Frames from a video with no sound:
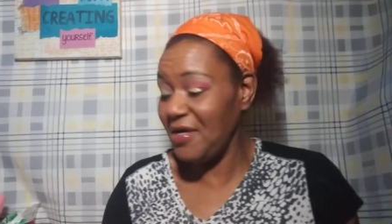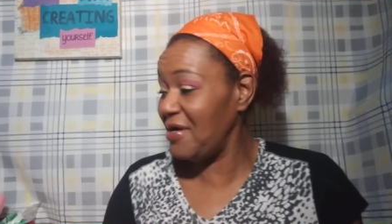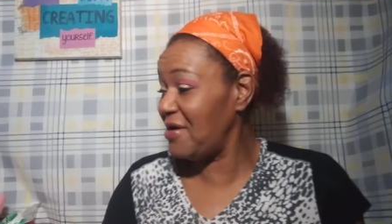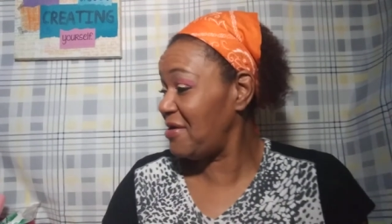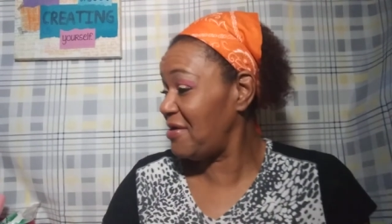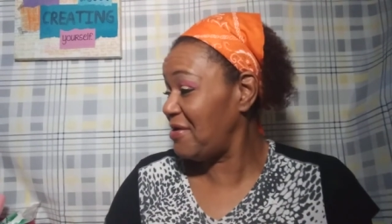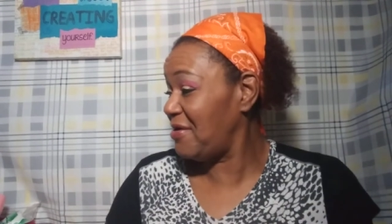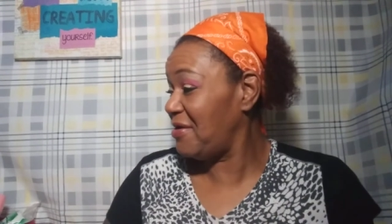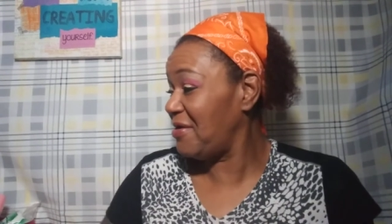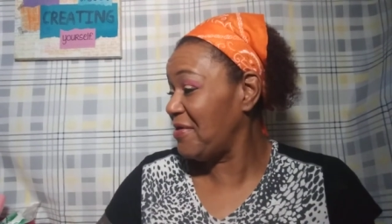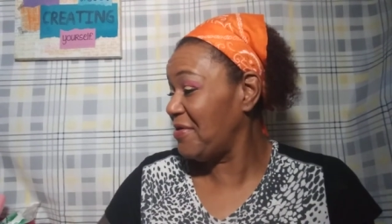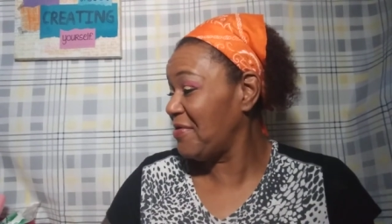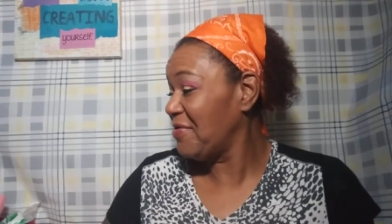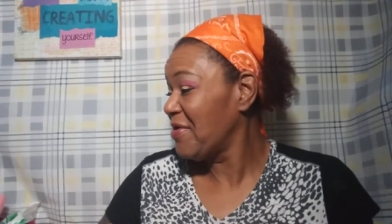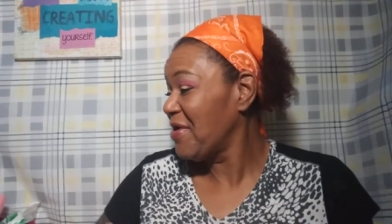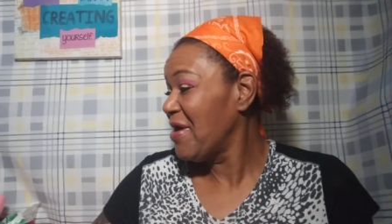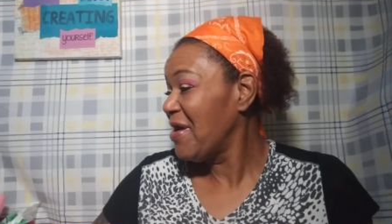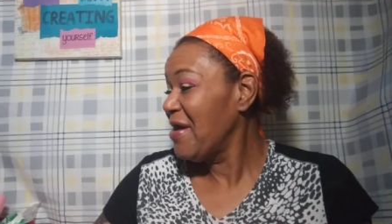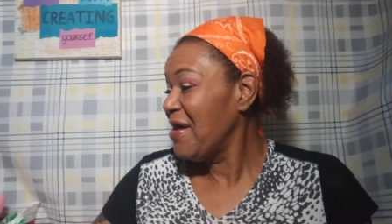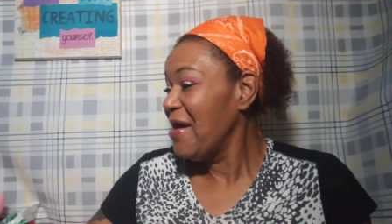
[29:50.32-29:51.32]
uh,
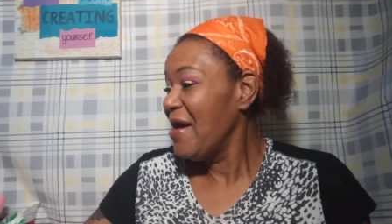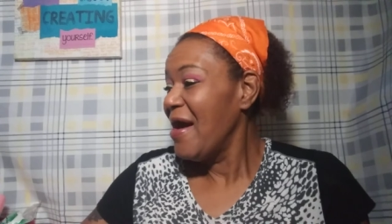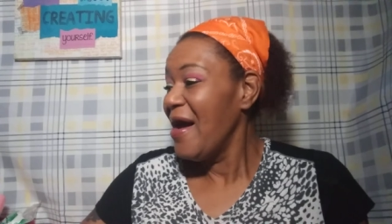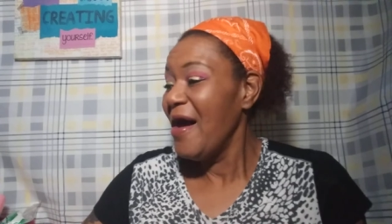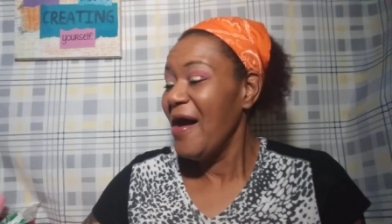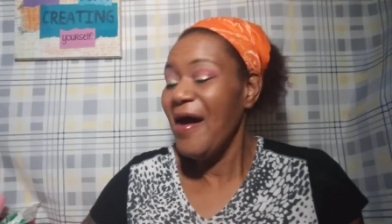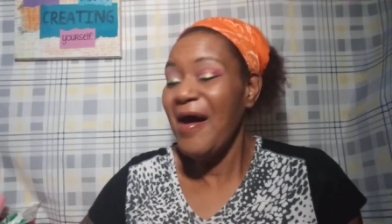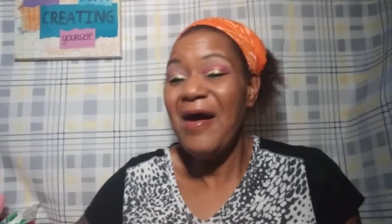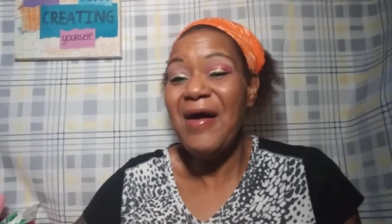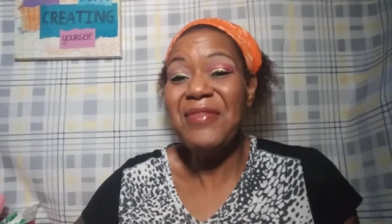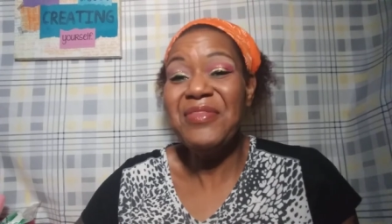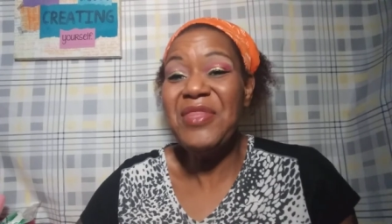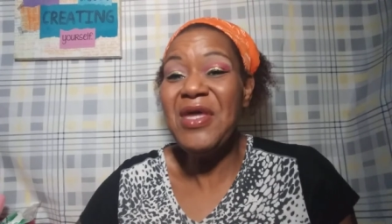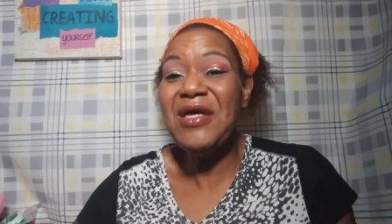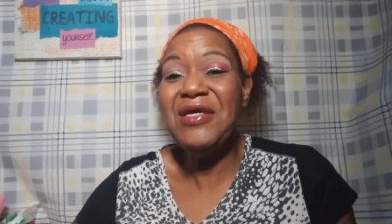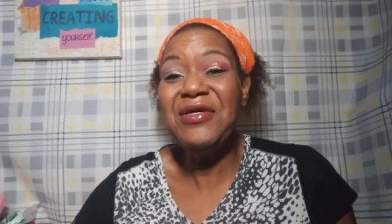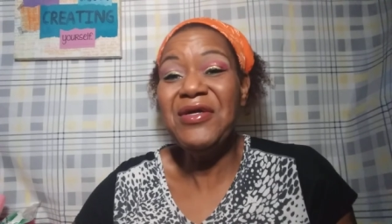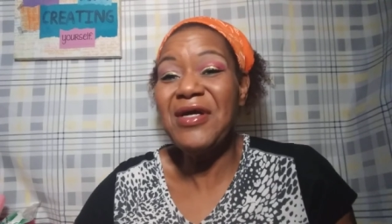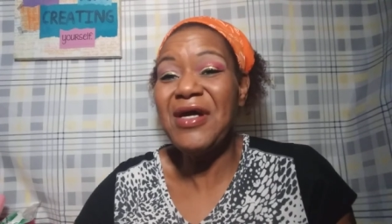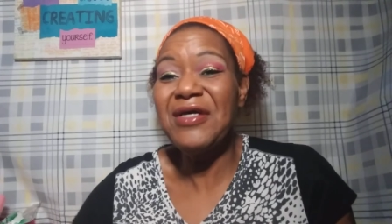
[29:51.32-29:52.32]

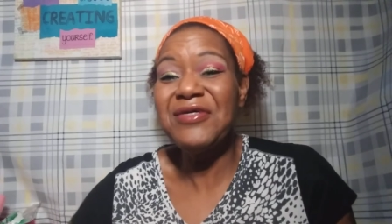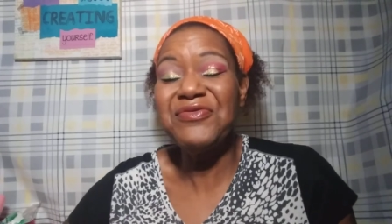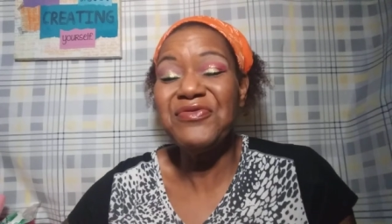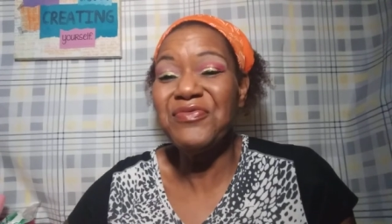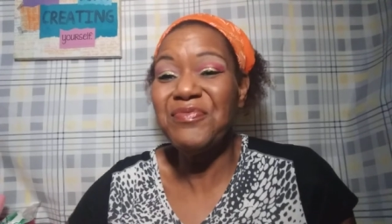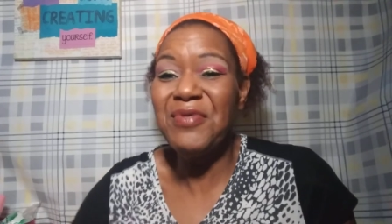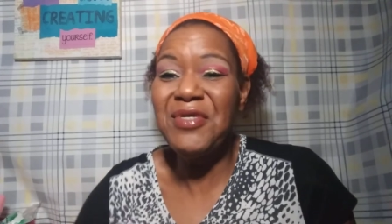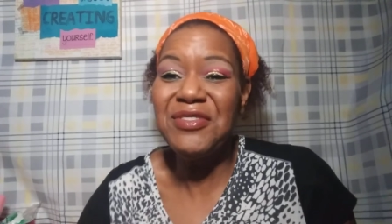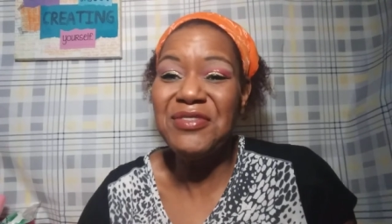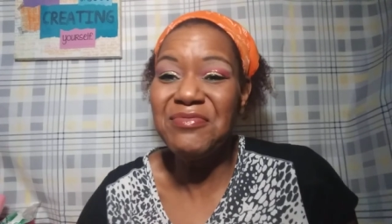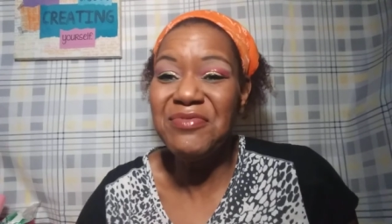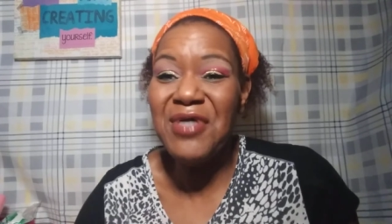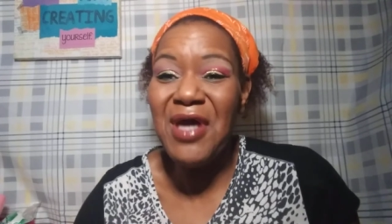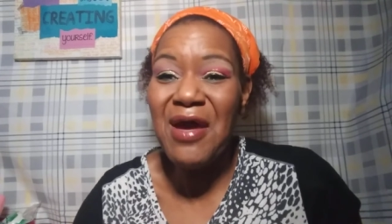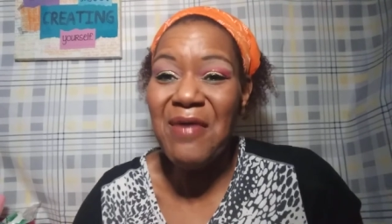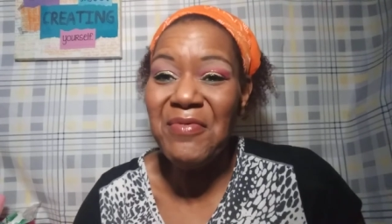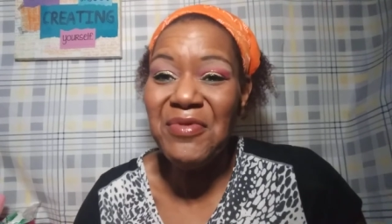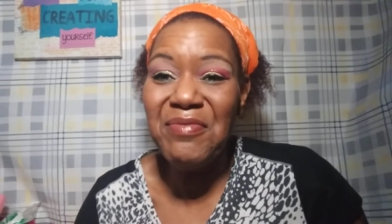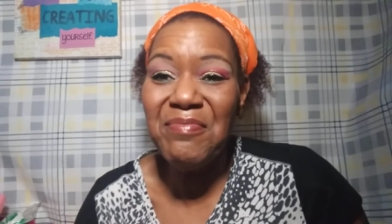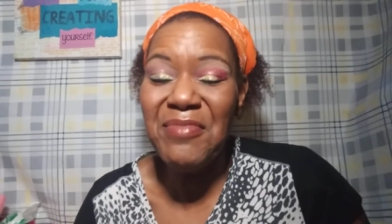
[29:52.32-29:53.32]
thank you guys for spending some
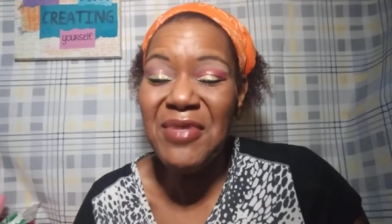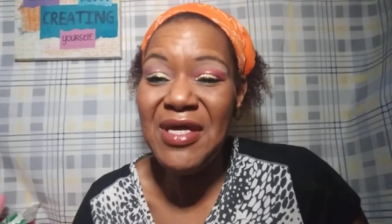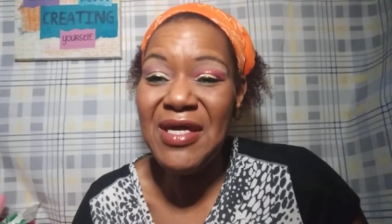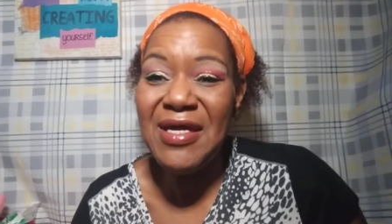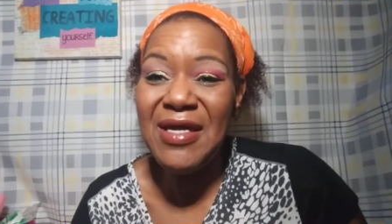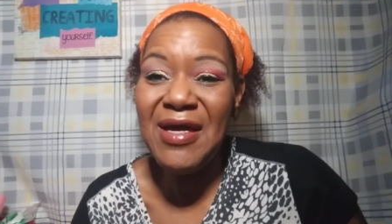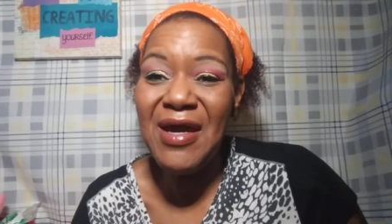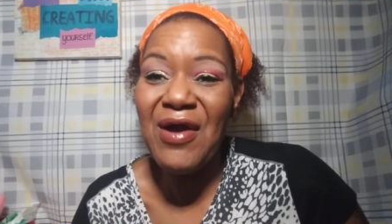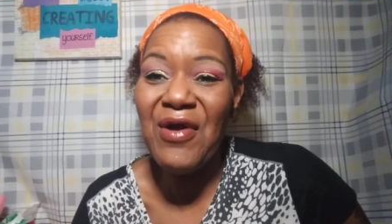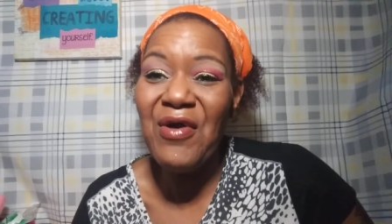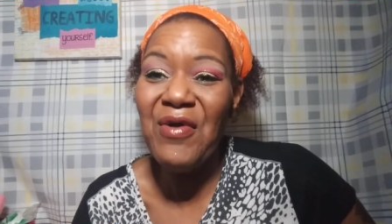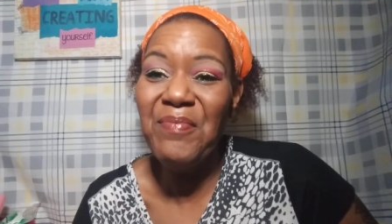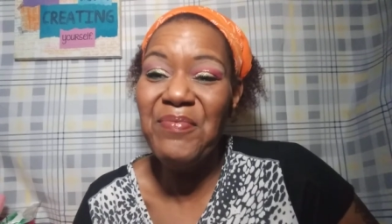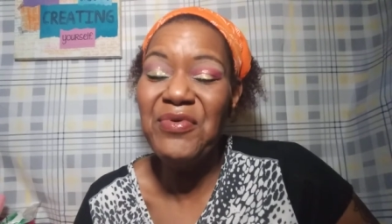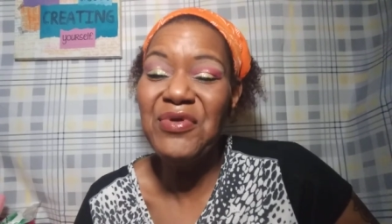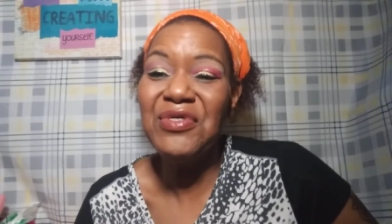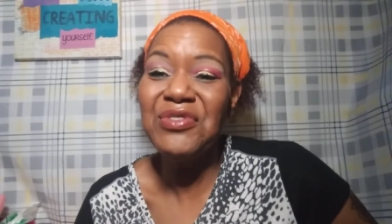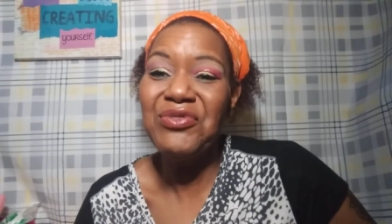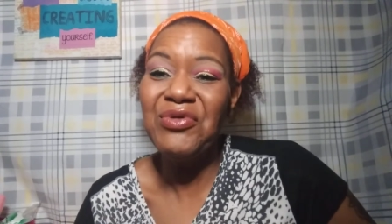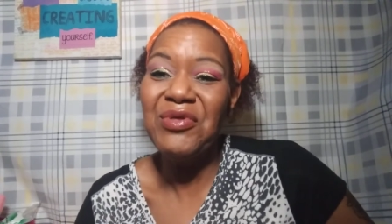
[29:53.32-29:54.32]
time with me. I hope
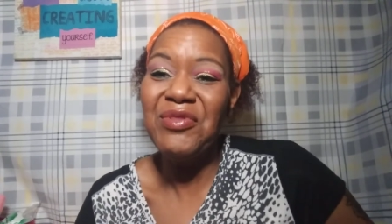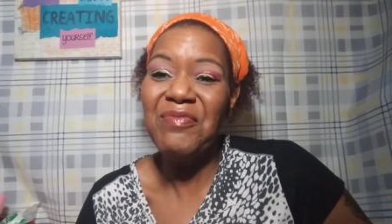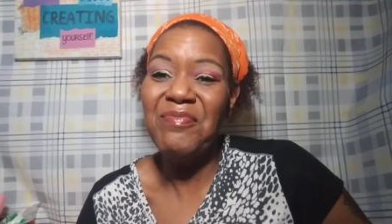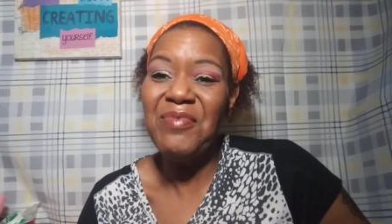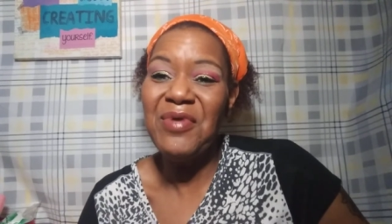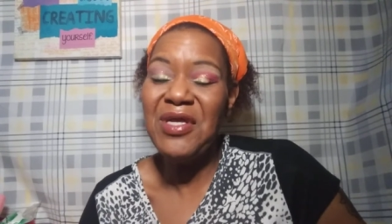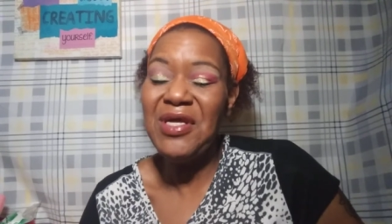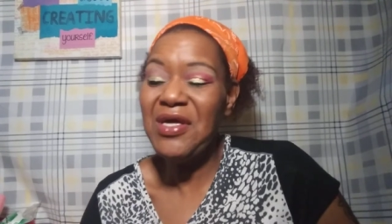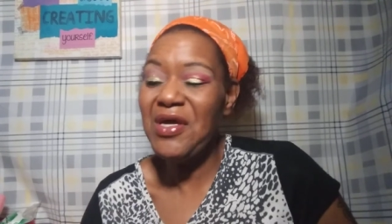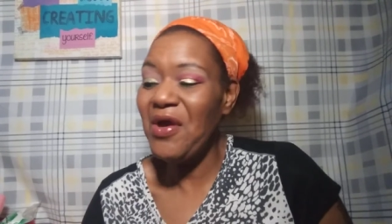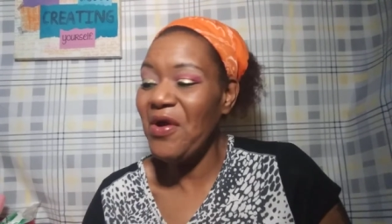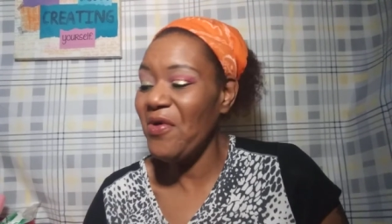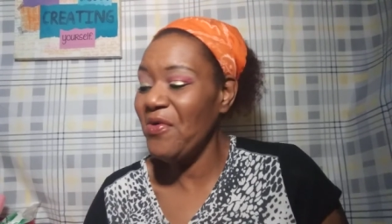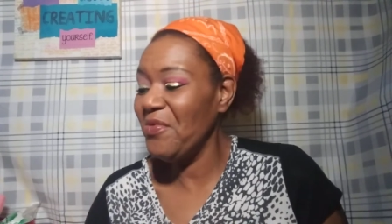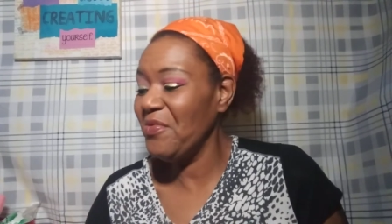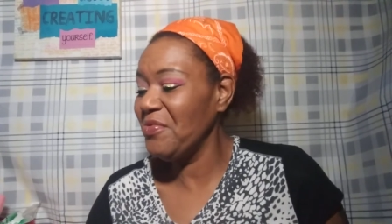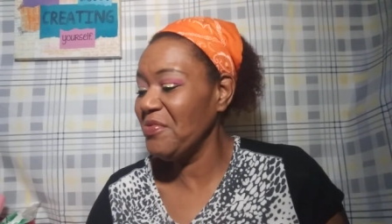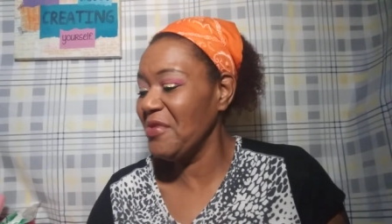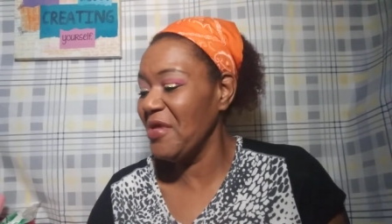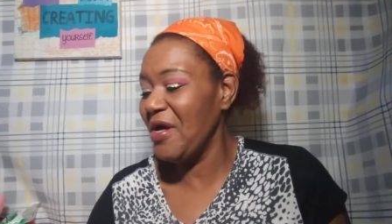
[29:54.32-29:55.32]
you enjoyed the
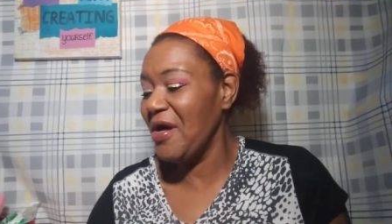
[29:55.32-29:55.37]
video.